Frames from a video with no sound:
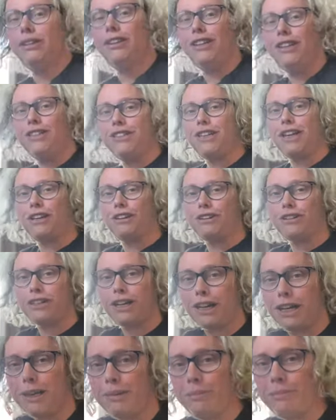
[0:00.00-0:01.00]
Is there a
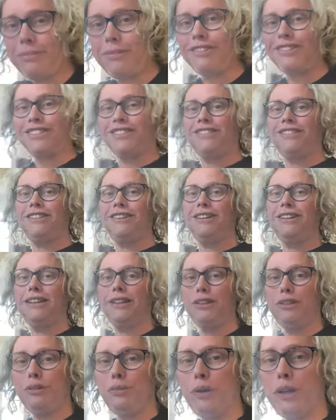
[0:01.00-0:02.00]
time
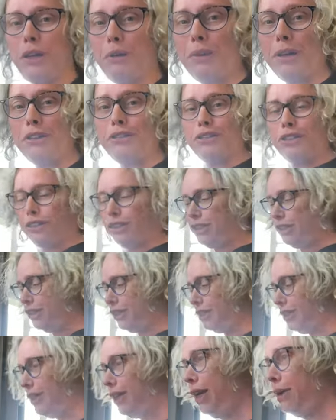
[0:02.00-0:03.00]
to worry about
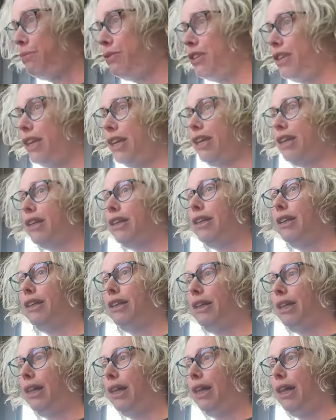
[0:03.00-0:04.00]
lipstick?
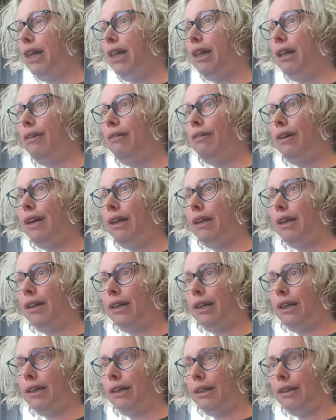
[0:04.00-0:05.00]
When,
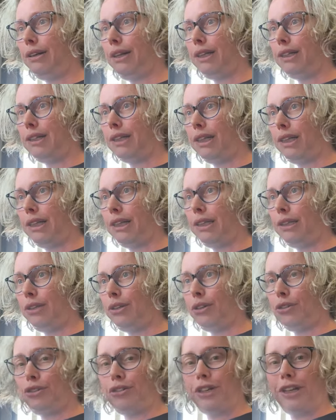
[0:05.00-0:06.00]
right,
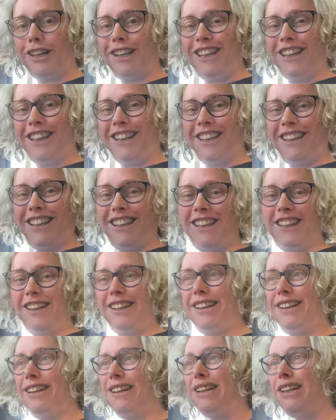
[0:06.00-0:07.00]
not really.
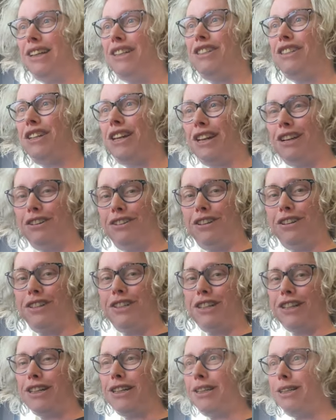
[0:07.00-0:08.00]
Is there a
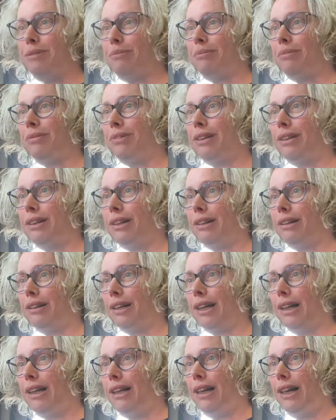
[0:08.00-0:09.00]
time?
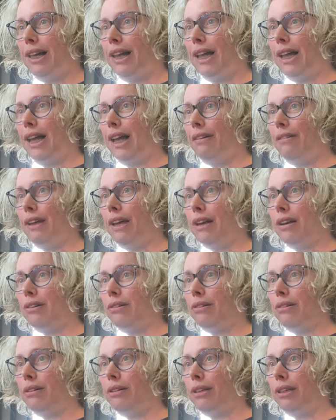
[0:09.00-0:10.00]
Okay, here we
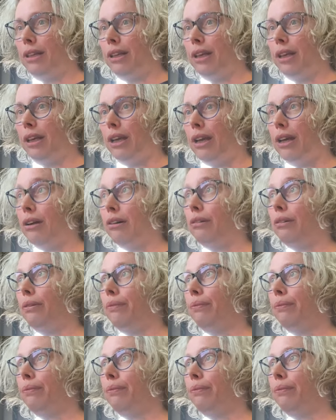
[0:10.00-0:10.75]
go. Yo.